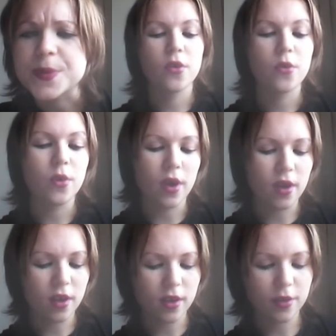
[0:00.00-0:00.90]
So
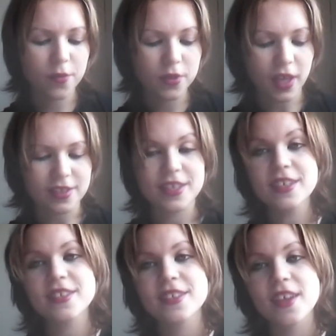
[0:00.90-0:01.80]
our full guest
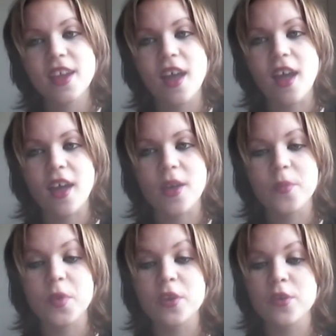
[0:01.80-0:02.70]
list,
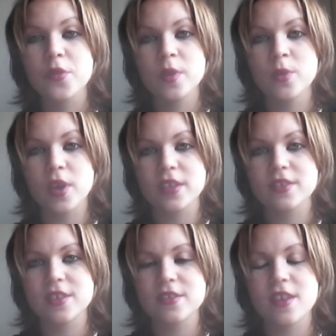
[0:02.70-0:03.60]
we got 3 more
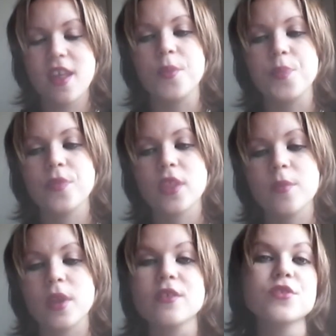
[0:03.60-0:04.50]
guests yesterday,
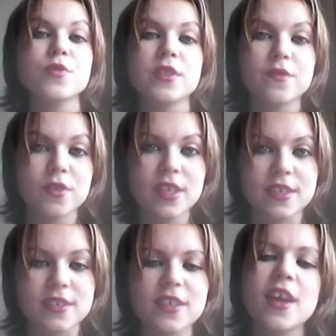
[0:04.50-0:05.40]
but I'll just read the full
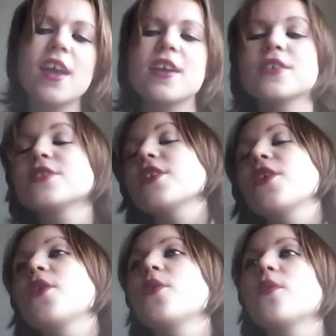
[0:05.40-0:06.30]
list.
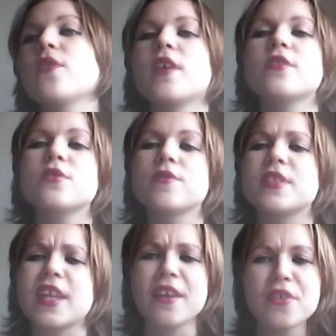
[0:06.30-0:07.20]
So the sort of
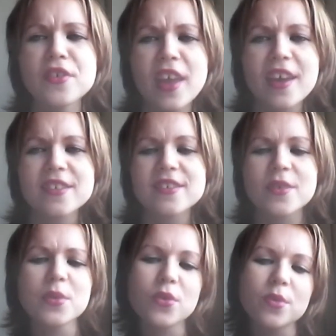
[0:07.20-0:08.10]
standard guests, I
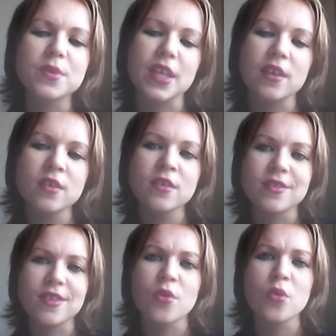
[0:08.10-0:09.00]
wouldn't call them standard
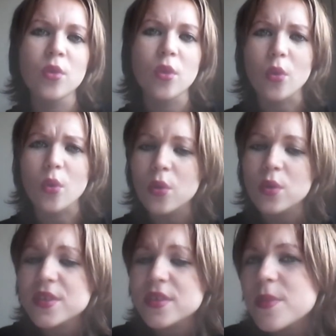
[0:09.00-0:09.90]
because they're all
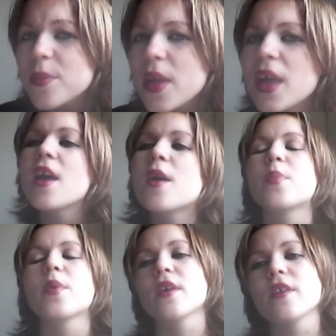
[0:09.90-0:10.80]
awesome,
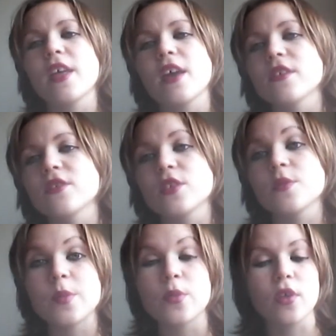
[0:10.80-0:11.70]
but they are just the
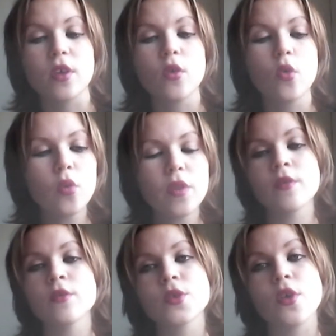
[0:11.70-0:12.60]
people that all
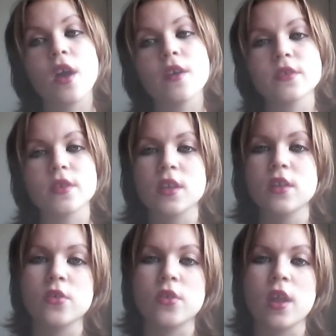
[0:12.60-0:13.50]
their autographs are
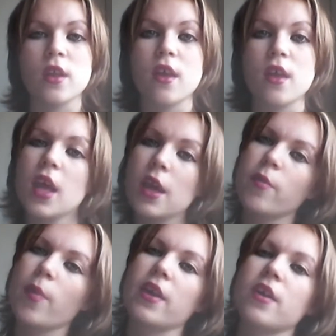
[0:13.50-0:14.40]
included in
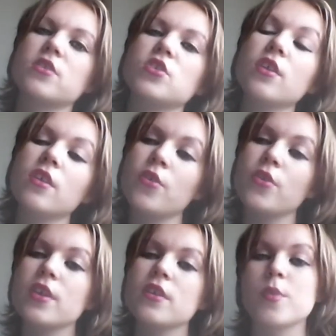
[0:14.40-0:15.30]
every package,
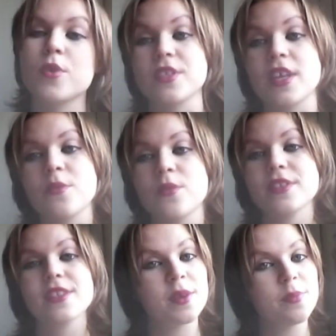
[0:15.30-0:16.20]
including the bog standard
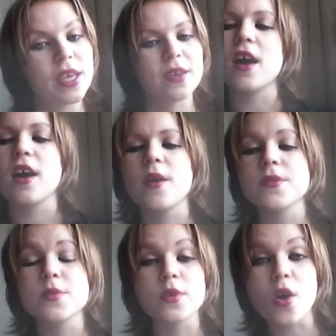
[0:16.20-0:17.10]
ones like me.
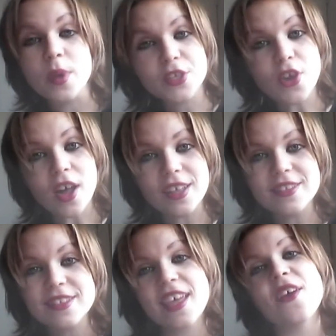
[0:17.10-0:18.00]
So we got Misha
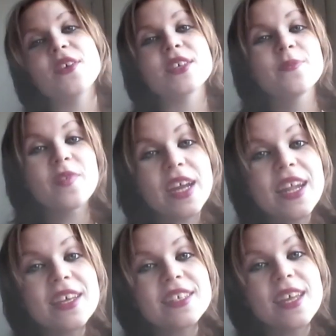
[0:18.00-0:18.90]
Collins, which I'm
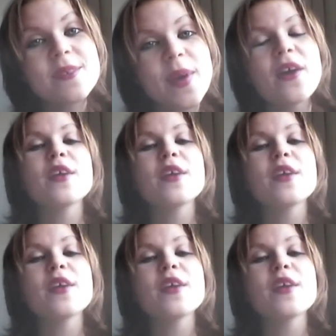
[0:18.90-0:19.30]
really excited about.